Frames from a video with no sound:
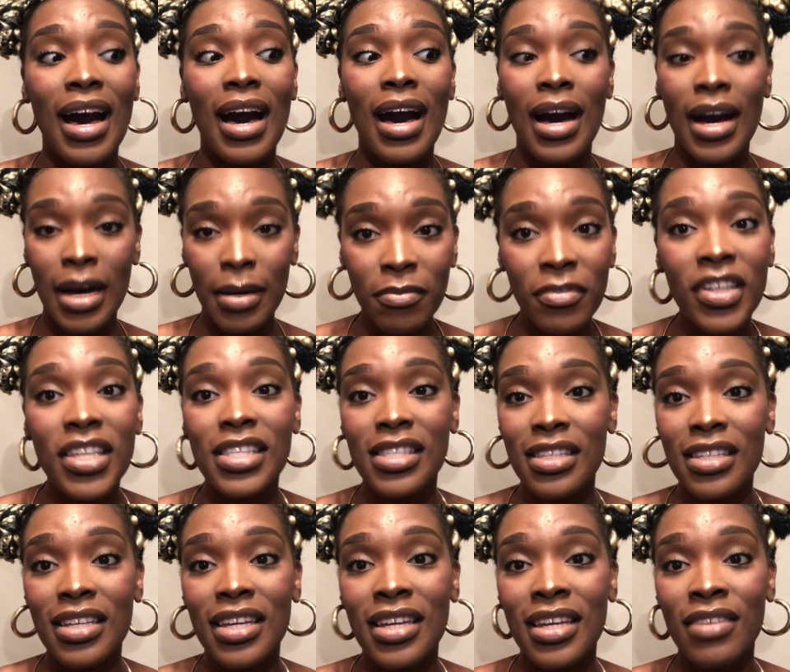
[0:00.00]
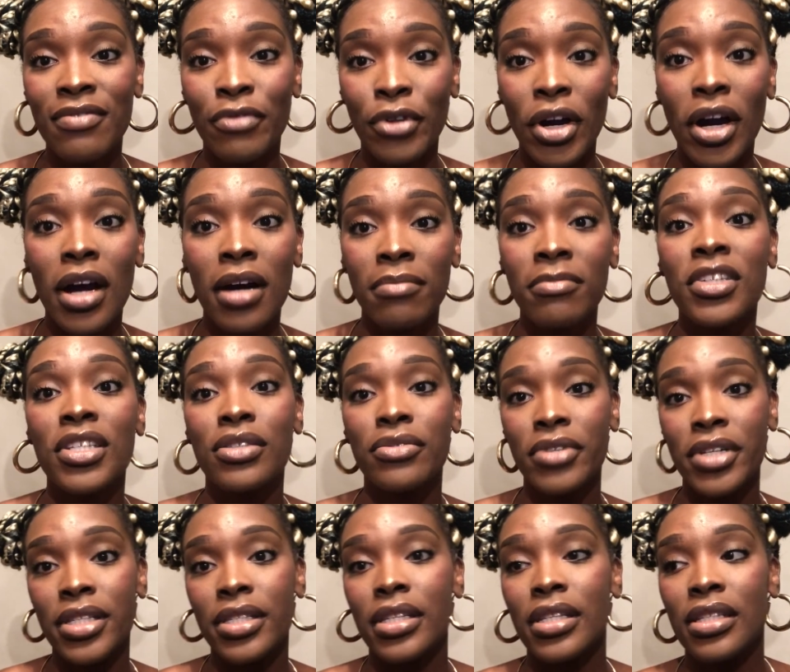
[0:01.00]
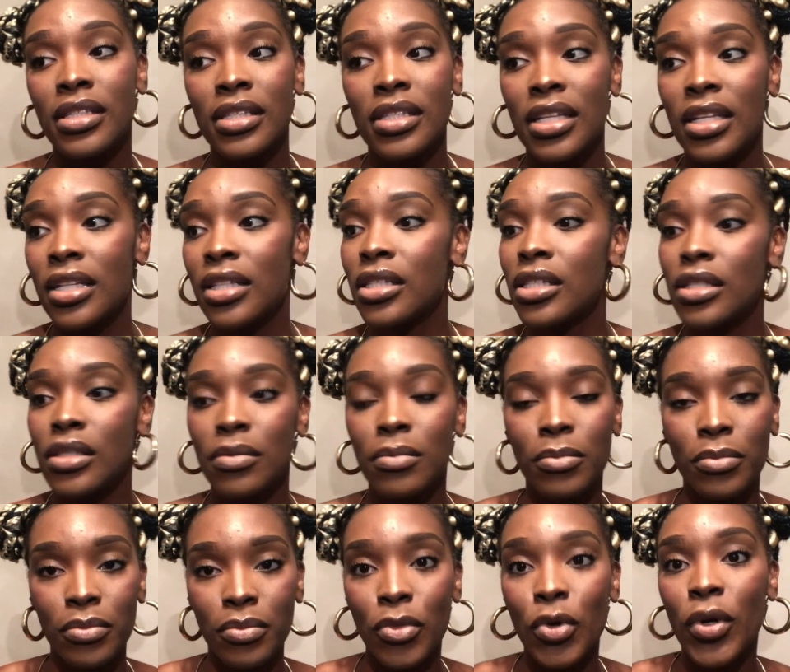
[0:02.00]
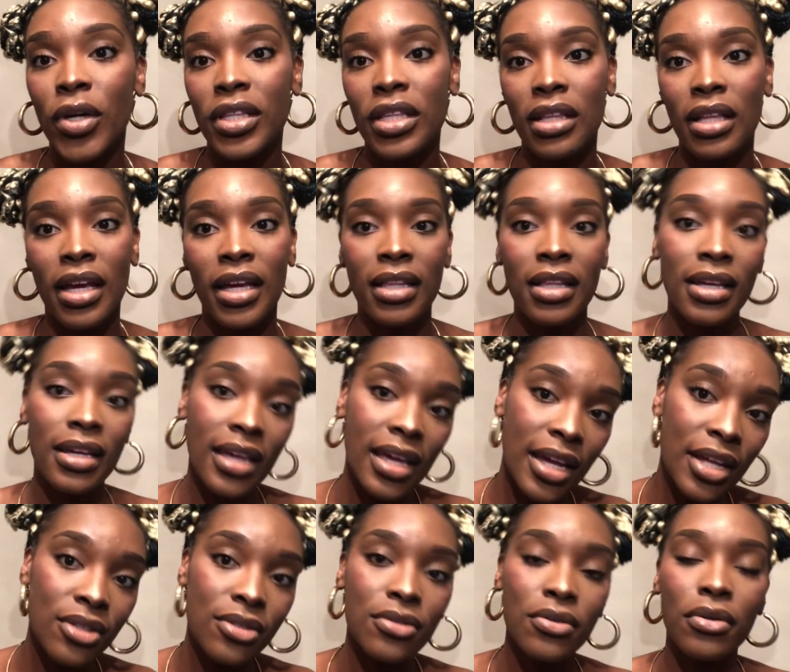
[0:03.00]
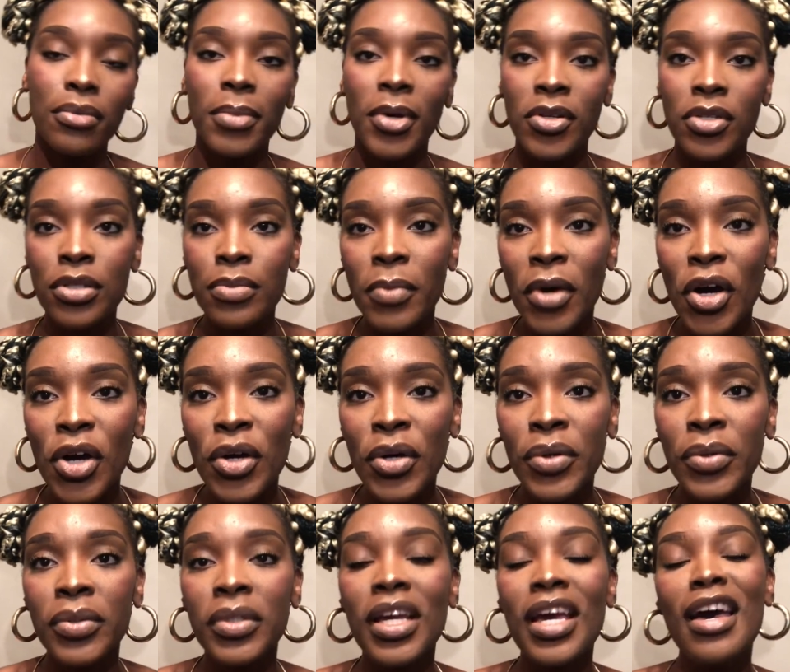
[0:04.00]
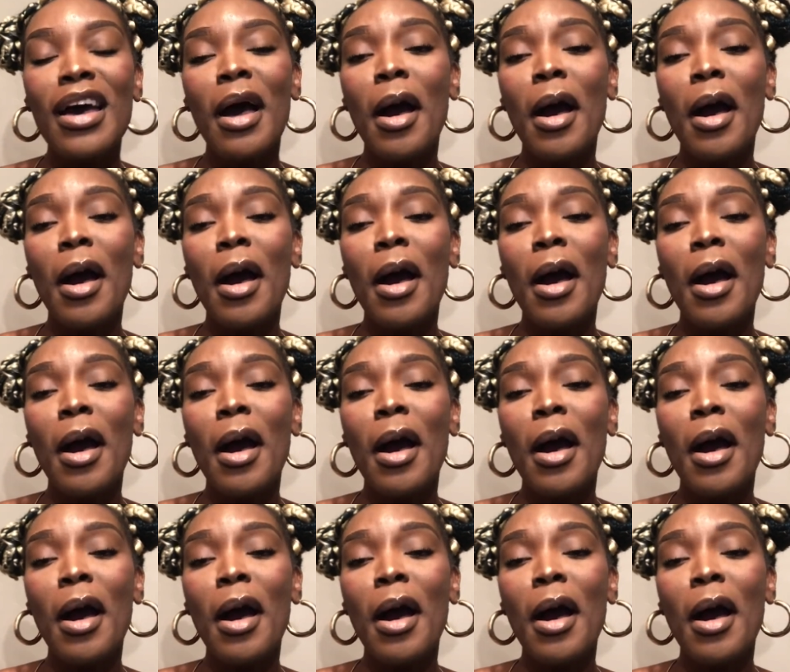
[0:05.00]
obviously, for obvious reasons, it's more than likely canceled, postponed,